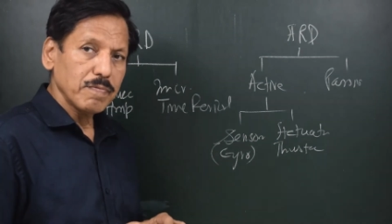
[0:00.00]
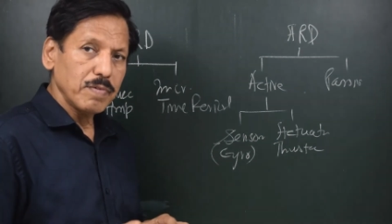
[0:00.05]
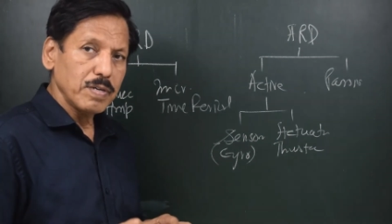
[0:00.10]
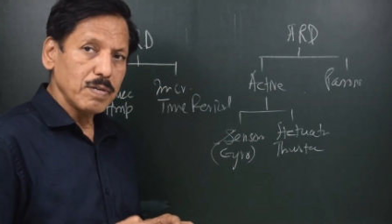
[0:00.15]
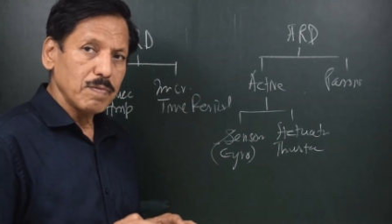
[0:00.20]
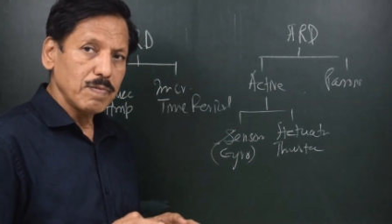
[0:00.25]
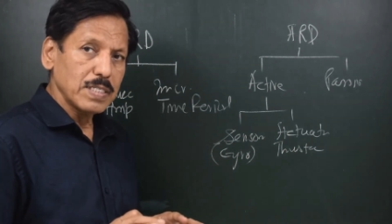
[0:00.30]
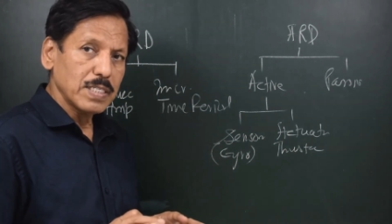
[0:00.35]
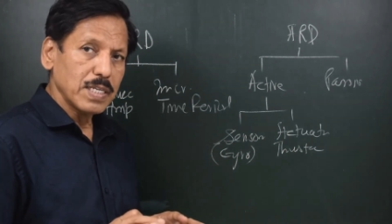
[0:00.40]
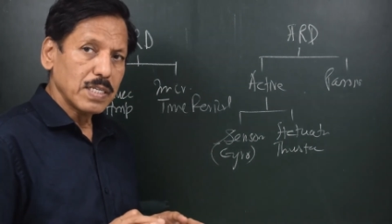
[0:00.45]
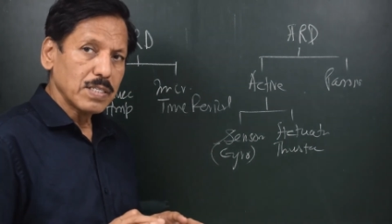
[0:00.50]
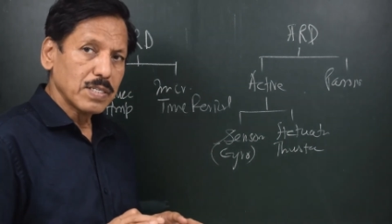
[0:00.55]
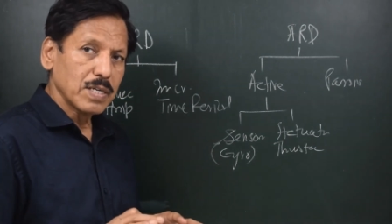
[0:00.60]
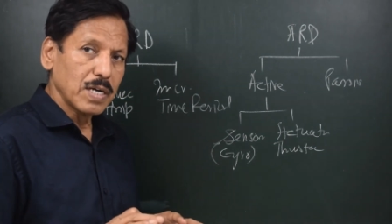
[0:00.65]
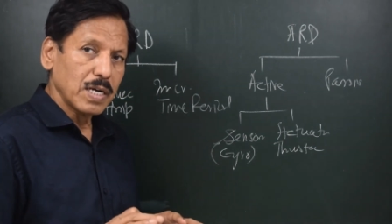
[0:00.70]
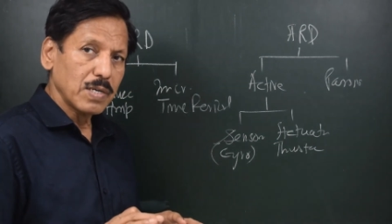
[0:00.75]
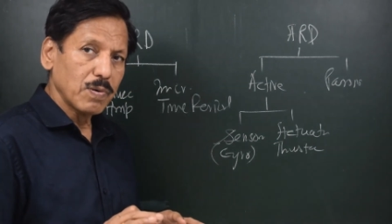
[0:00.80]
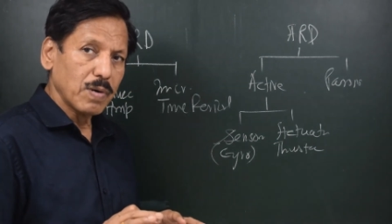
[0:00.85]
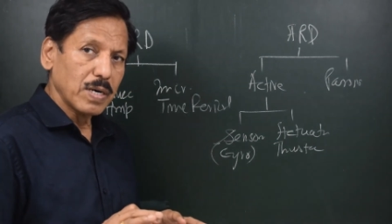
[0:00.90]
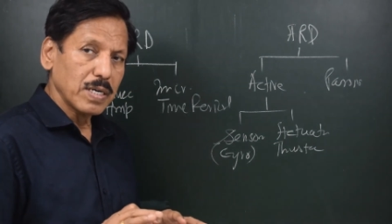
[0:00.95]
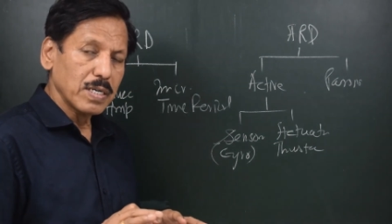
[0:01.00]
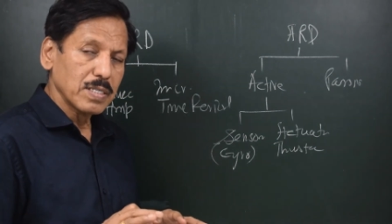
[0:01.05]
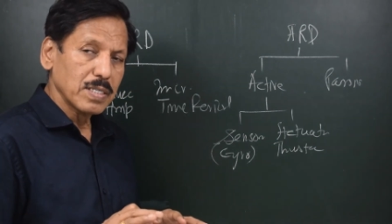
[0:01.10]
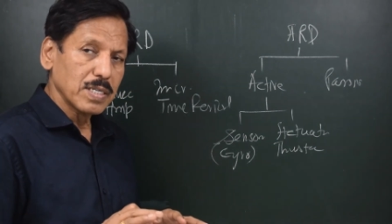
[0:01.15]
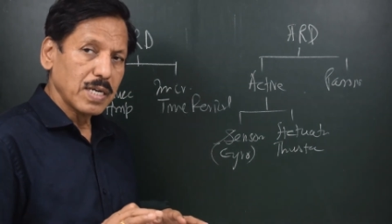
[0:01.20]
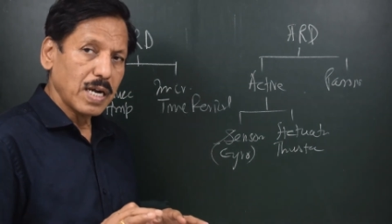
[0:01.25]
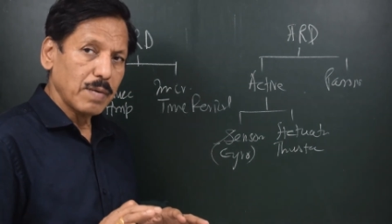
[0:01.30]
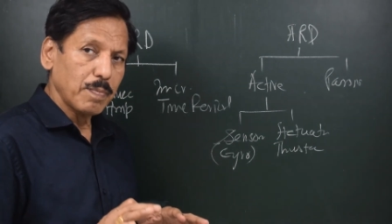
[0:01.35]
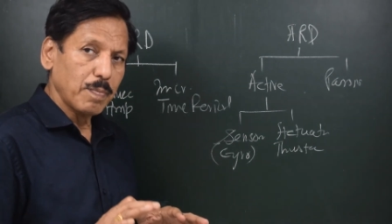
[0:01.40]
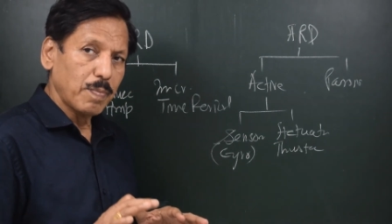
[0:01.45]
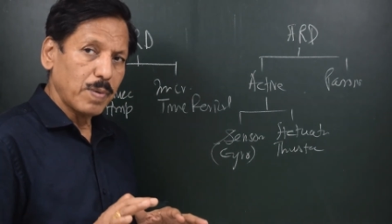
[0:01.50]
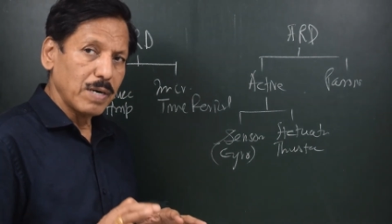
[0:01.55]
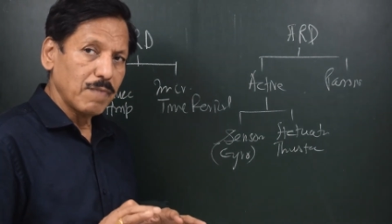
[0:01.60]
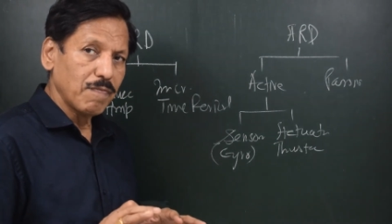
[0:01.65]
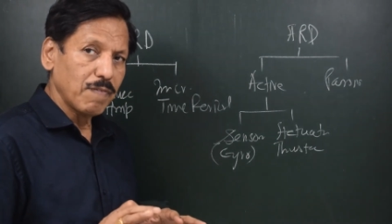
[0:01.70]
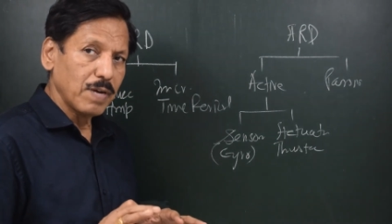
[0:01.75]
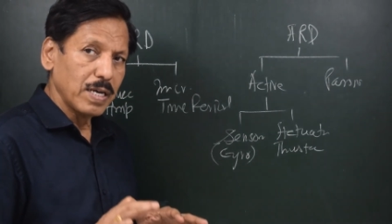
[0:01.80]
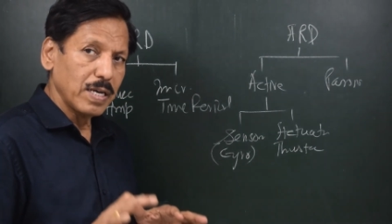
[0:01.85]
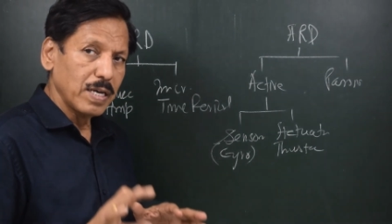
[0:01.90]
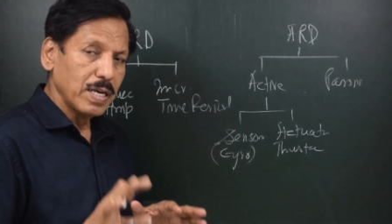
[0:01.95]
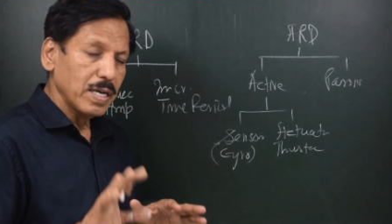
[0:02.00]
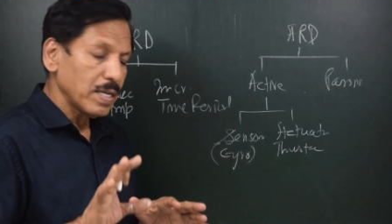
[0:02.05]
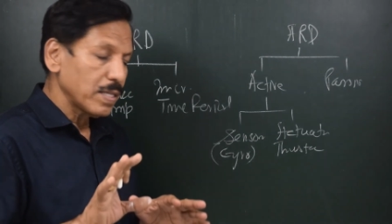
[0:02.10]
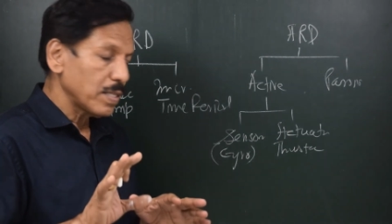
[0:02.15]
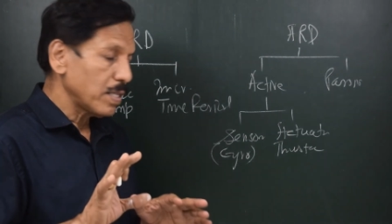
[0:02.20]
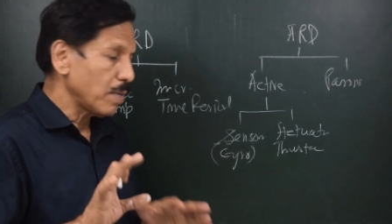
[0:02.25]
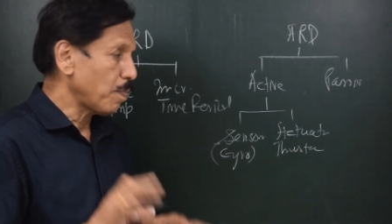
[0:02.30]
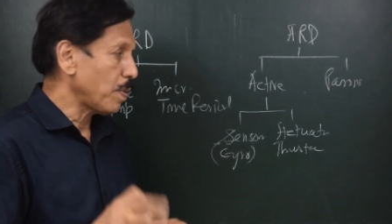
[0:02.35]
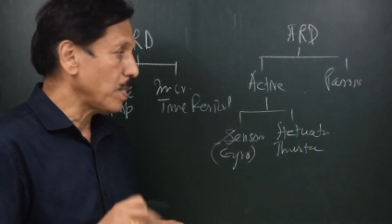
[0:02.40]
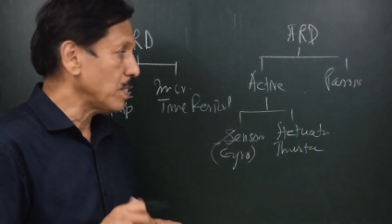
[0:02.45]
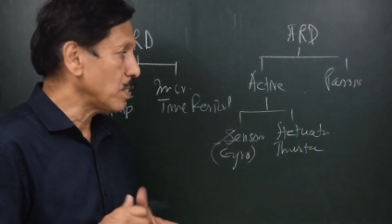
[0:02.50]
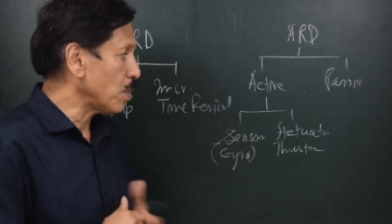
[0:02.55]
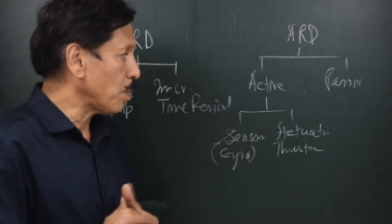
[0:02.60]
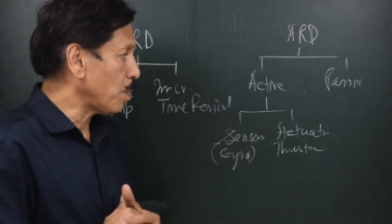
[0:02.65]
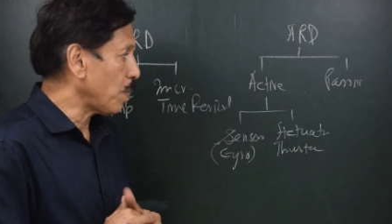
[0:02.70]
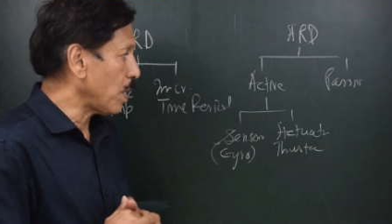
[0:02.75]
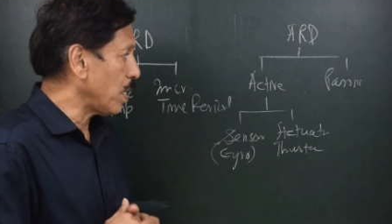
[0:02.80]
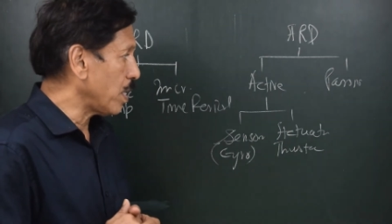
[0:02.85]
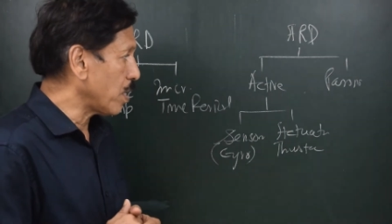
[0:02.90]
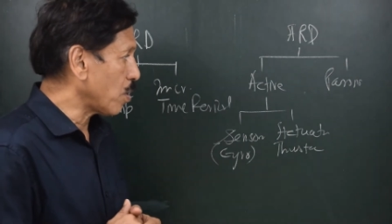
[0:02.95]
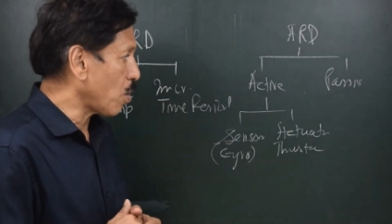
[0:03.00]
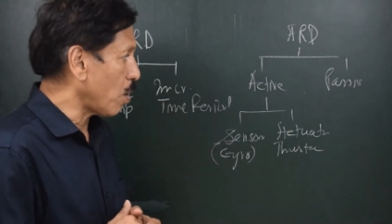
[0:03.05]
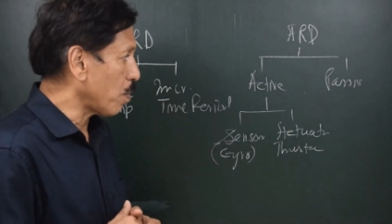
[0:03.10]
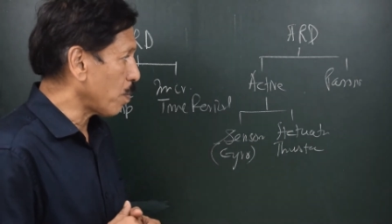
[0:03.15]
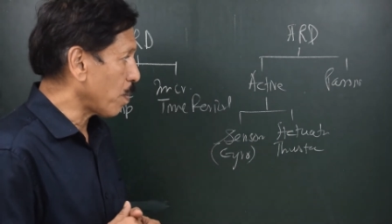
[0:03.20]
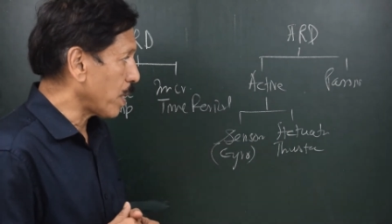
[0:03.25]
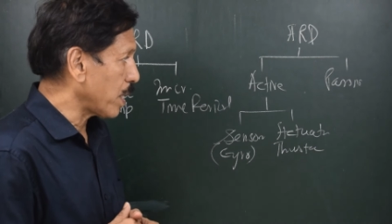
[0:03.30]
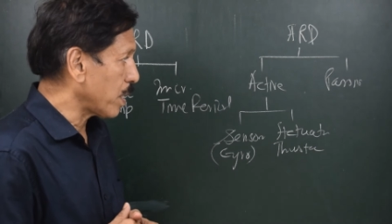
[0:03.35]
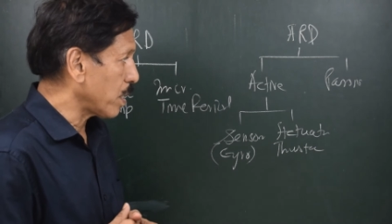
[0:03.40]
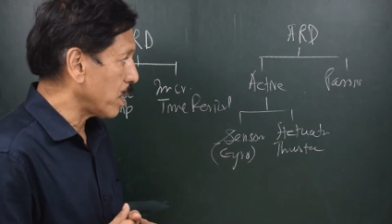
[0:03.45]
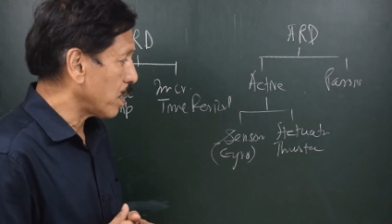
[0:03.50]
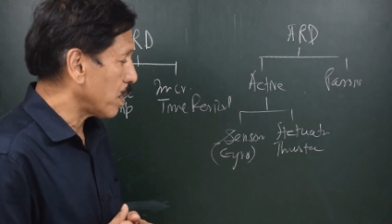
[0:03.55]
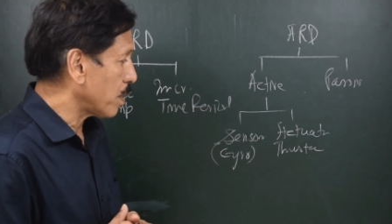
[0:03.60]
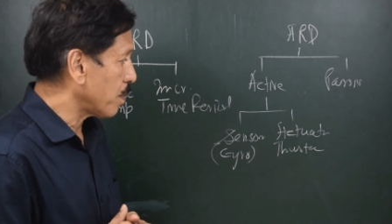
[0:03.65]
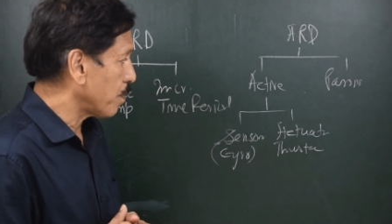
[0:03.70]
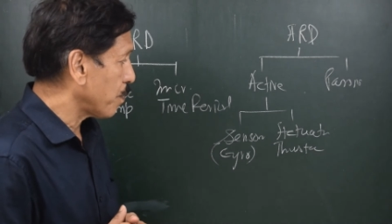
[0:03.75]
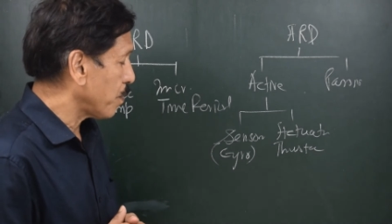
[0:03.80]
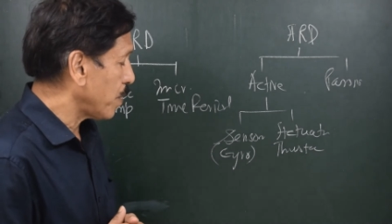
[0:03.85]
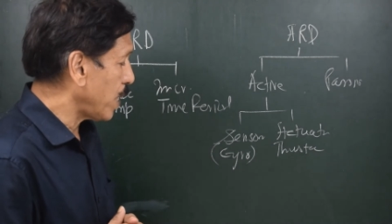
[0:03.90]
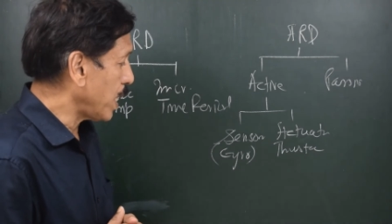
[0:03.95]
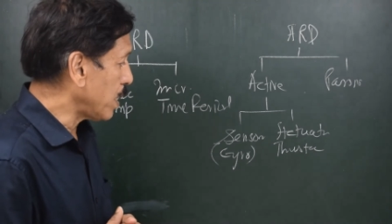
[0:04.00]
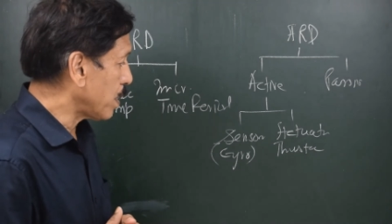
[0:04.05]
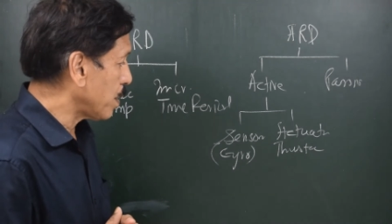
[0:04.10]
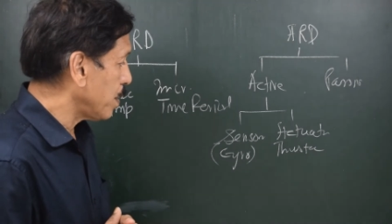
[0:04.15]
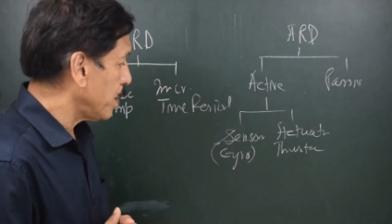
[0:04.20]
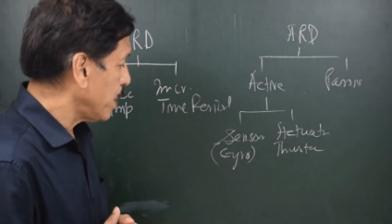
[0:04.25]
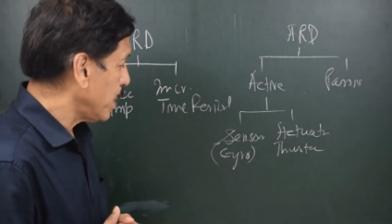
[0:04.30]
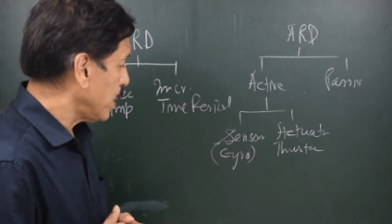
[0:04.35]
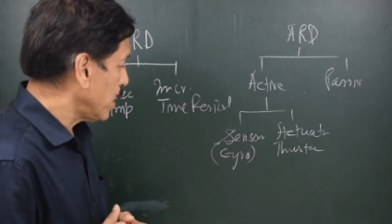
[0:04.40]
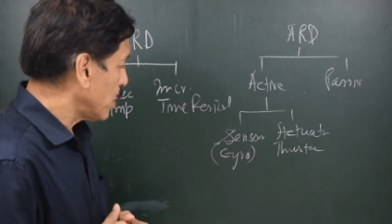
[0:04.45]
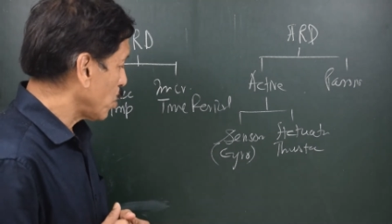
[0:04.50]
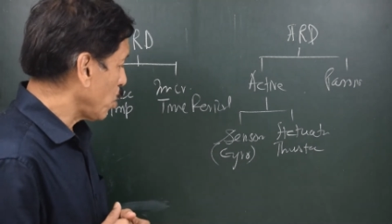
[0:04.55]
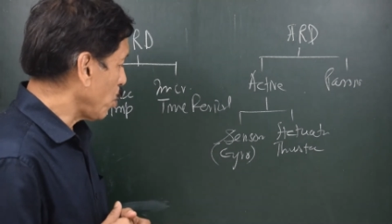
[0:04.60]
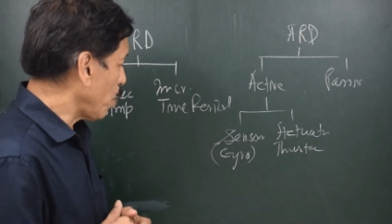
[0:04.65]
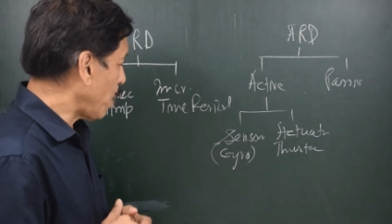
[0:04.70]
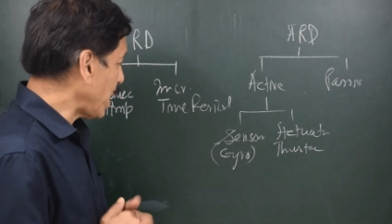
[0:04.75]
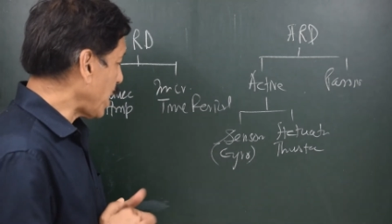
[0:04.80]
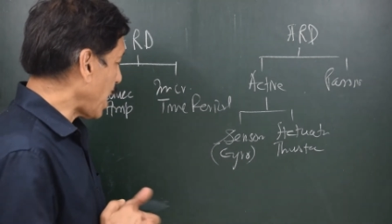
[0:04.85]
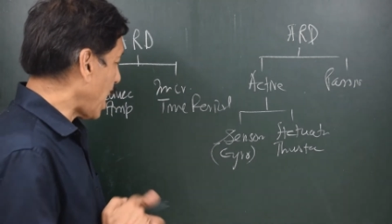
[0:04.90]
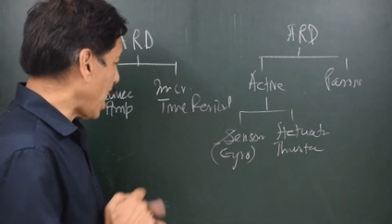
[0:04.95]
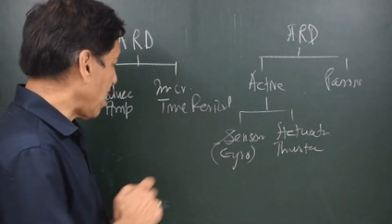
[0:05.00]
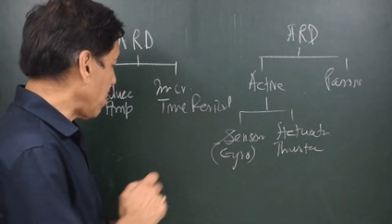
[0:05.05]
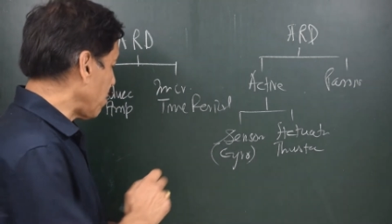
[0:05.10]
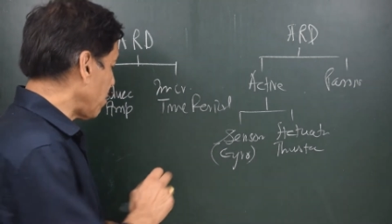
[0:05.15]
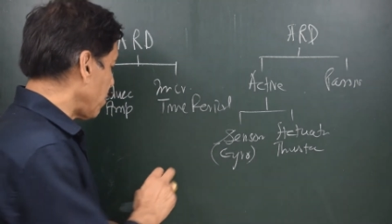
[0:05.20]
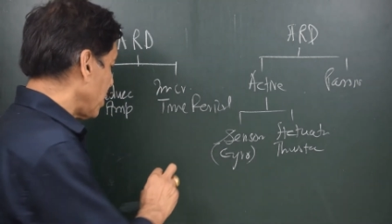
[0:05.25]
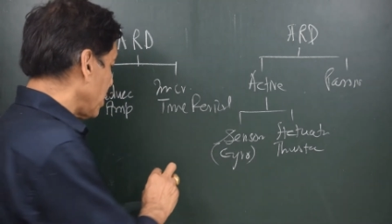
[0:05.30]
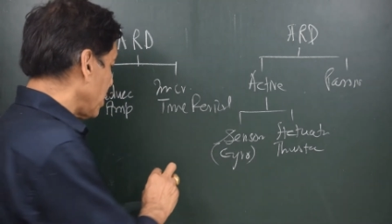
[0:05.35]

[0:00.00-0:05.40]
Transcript: we will just try to understand briefly the principle incorporated. Right? So you might have